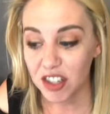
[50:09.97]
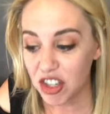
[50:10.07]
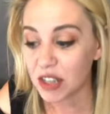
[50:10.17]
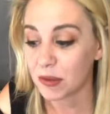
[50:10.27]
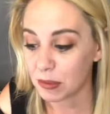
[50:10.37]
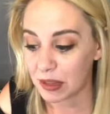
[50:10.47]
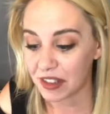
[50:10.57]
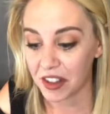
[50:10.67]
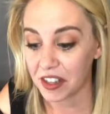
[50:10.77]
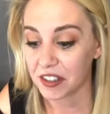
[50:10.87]
she would
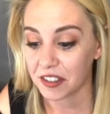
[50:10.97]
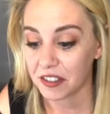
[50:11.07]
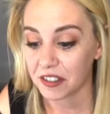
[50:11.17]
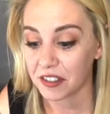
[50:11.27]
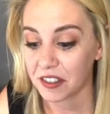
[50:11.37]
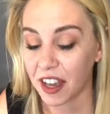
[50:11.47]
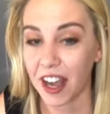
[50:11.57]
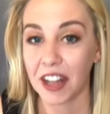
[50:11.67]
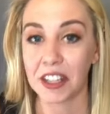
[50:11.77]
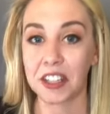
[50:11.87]
be like
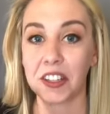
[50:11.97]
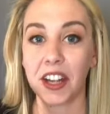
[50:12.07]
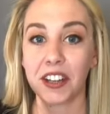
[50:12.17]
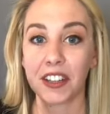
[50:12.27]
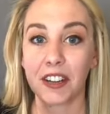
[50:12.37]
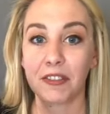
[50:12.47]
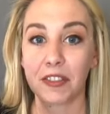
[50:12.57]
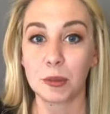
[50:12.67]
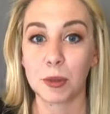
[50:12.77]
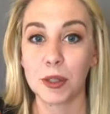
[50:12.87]
a little
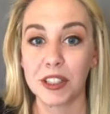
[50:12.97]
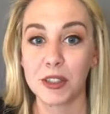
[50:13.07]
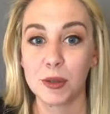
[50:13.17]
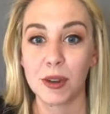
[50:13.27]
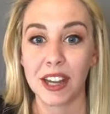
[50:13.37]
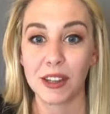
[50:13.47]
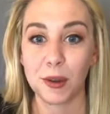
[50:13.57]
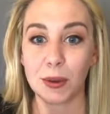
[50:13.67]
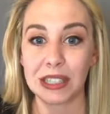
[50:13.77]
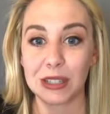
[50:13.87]
uncomfortable and do not
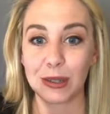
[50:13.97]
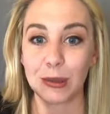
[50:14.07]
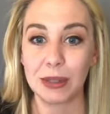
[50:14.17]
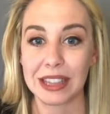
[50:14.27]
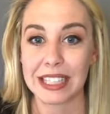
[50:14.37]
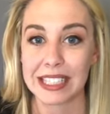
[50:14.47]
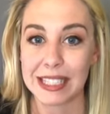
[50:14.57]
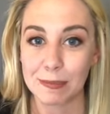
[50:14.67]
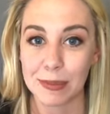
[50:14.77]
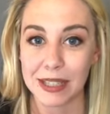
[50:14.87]
know what to do with
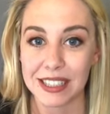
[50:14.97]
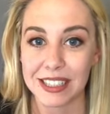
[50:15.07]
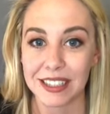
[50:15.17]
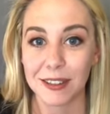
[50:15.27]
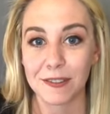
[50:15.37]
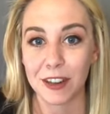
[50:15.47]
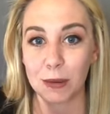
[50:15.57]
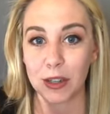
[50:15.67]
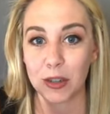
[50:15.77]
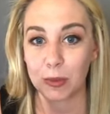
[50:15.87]
this, but
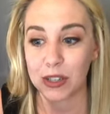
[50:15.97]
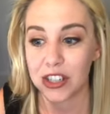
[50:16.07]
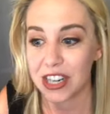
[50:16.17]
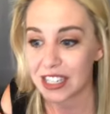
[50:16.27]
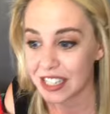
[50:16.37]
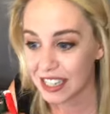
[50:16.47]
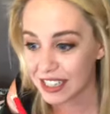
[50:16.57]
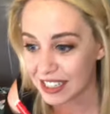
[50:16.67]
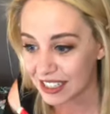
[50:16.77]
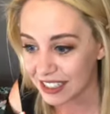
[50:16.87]
very much appreciating
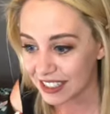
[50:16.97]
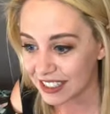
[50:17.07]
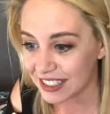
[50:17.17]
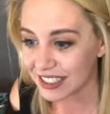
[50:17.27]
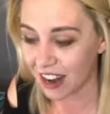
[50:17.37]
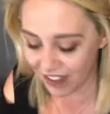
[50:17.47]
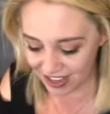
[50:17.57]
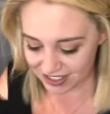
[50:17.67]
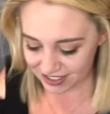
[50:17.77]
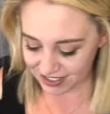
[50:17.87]
it. All
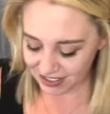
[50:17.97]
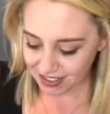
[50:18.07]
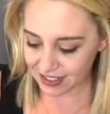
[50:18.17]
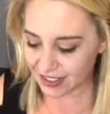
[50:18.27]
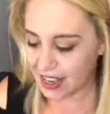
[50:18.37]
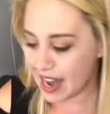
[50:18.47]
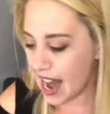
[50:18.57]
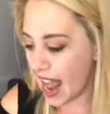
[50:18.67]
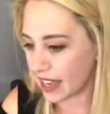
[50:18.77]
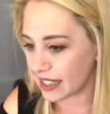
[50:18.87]
right,
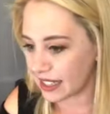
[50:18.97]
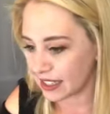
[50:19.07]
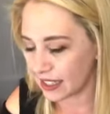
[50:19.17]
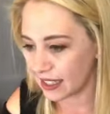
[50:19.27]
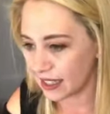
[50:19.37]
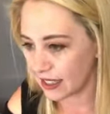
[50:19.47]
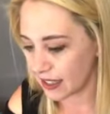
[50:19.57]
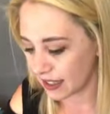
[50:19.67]
next.